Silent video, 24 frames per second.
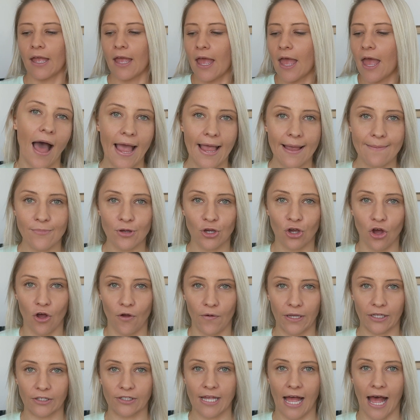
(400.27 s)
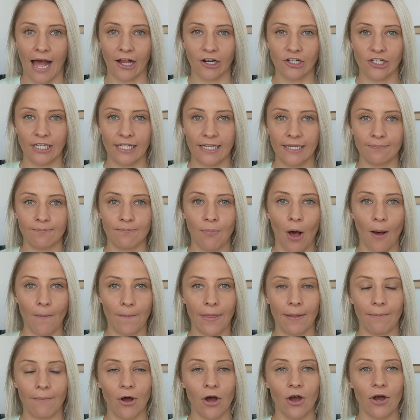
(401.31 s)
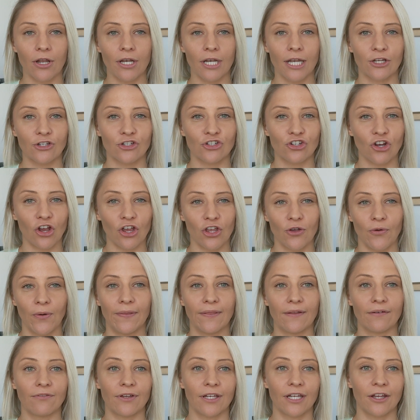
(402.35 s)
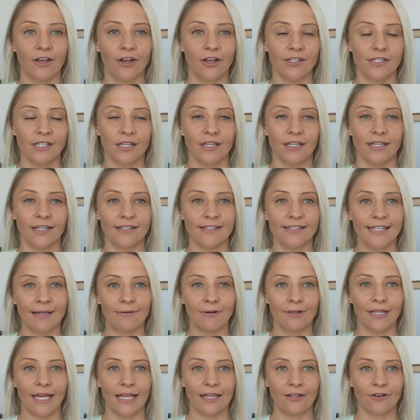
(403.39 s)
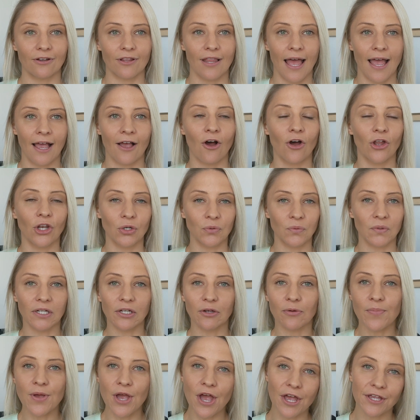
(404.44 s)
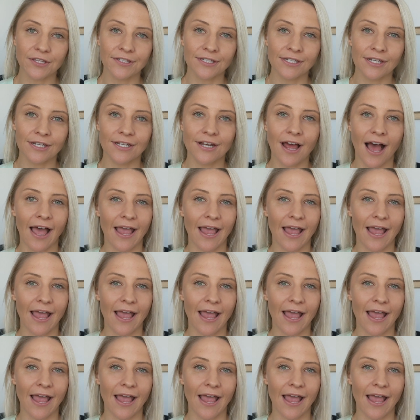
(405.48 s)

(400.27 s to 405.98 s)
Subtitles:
I'm going to actually pop them on, show you in the video so you can see what they look like on a real person.